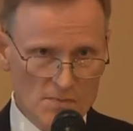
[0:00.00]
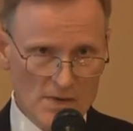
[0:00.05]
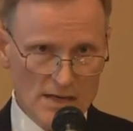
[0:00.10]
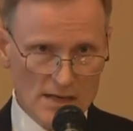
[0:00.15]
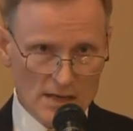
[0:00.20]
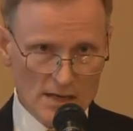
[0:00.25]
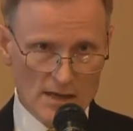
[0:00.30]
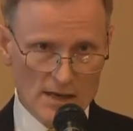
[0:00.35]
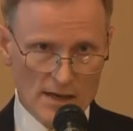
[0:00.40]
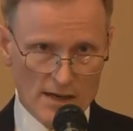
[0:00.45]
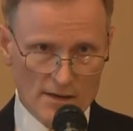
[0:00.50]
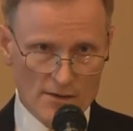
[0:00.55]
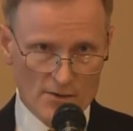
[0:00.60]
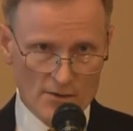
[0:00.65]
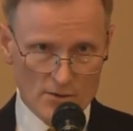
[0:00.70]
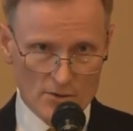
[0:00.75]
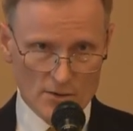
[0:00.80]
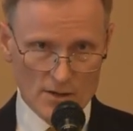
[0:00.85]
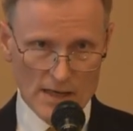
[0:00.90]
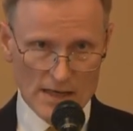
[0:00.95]

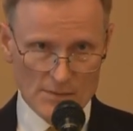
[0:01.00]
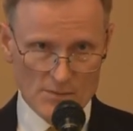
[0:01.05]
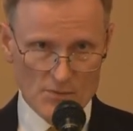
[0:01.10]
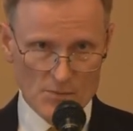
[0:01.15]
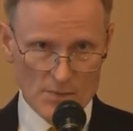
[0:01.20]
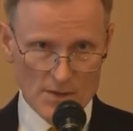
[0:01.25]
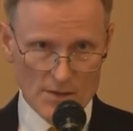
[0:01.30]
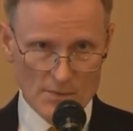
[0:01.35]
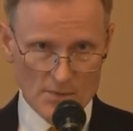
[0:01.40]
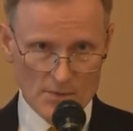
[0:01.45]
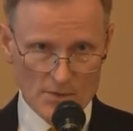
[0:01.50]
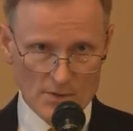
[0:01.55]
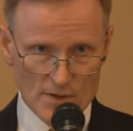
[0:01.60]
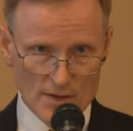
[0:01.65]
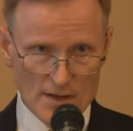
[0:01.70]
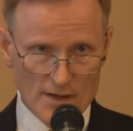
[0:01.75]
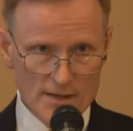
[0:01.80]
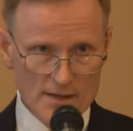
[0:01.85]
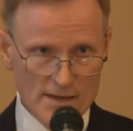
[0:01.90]
mediator, claims people